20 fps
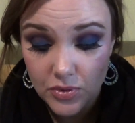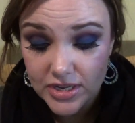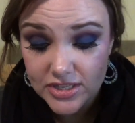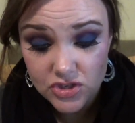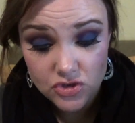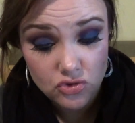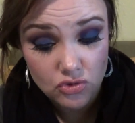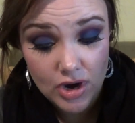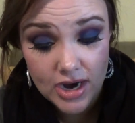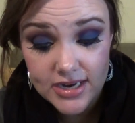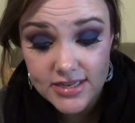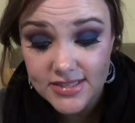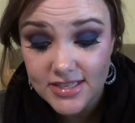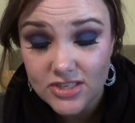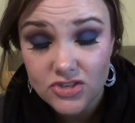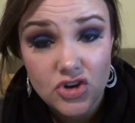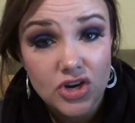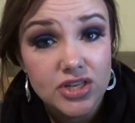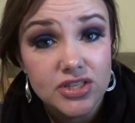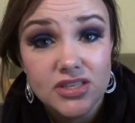It's great as a
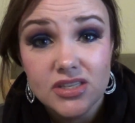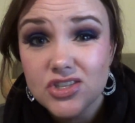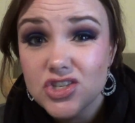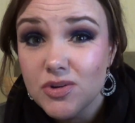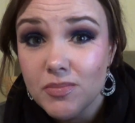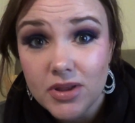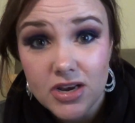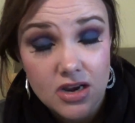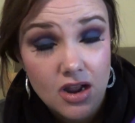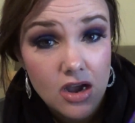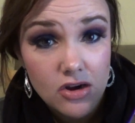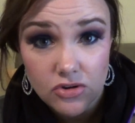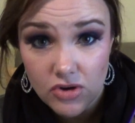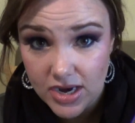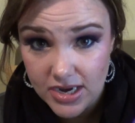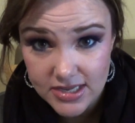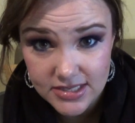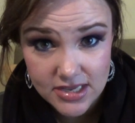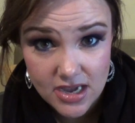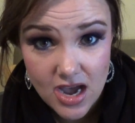transition, but not
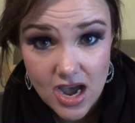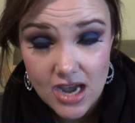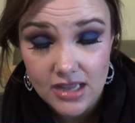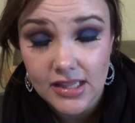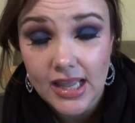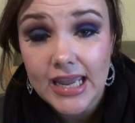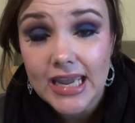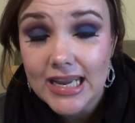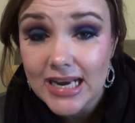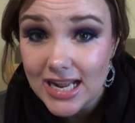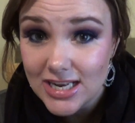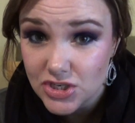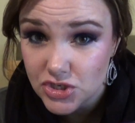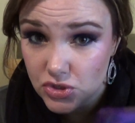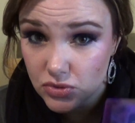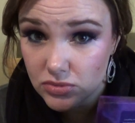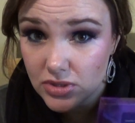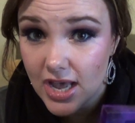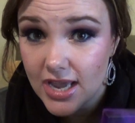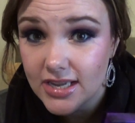great as a highlight, and I
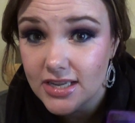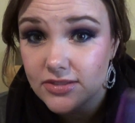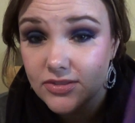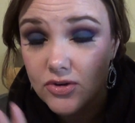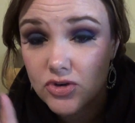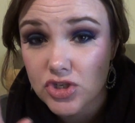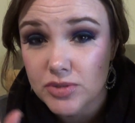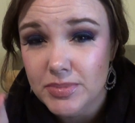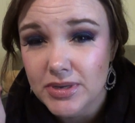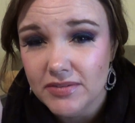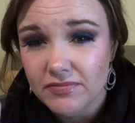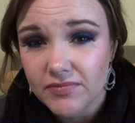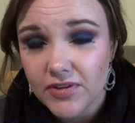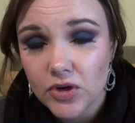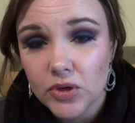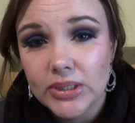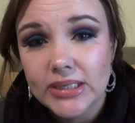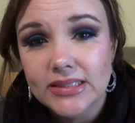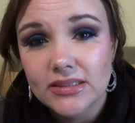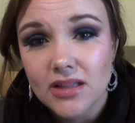do like it there to be a
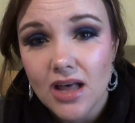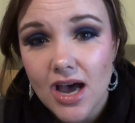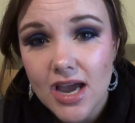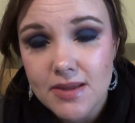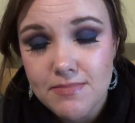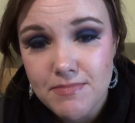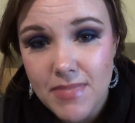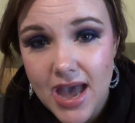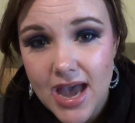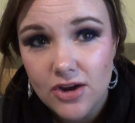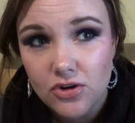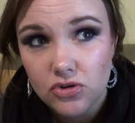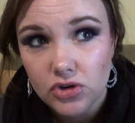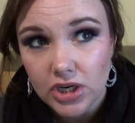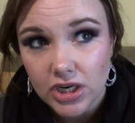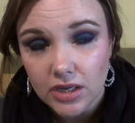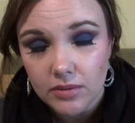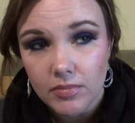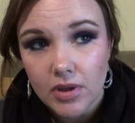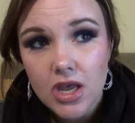very light matte
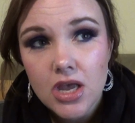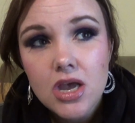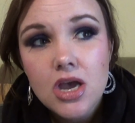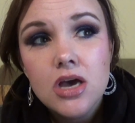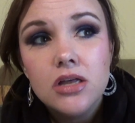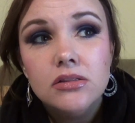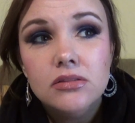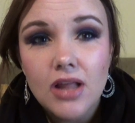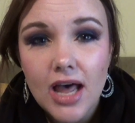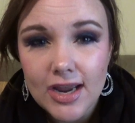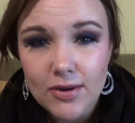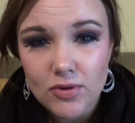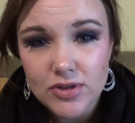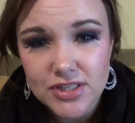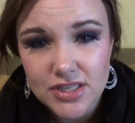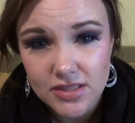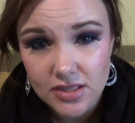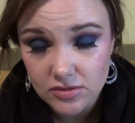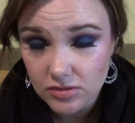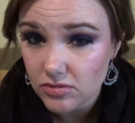cream, like what's
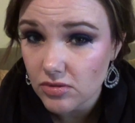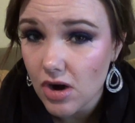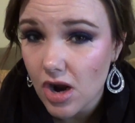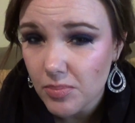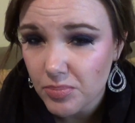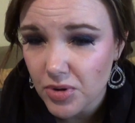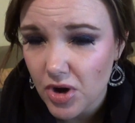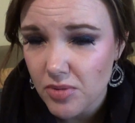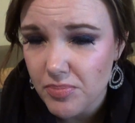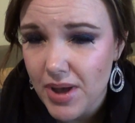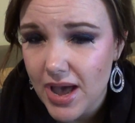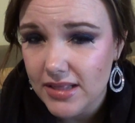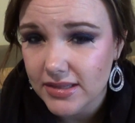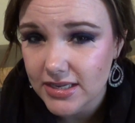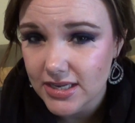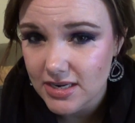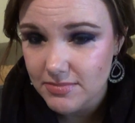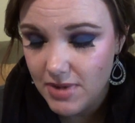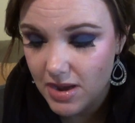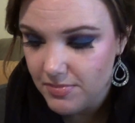in the Lorac Pro
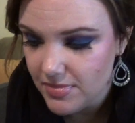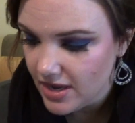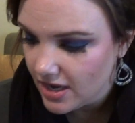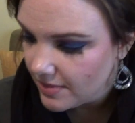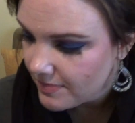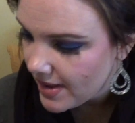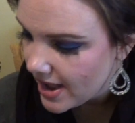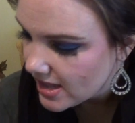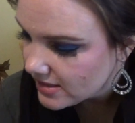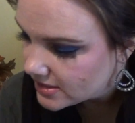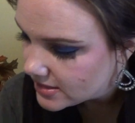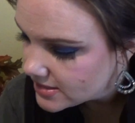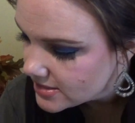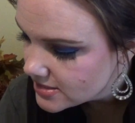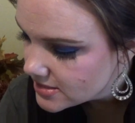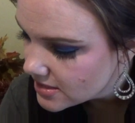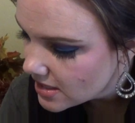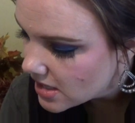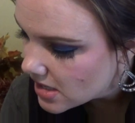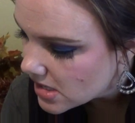palette in my mega
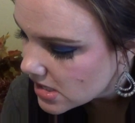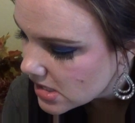palettes.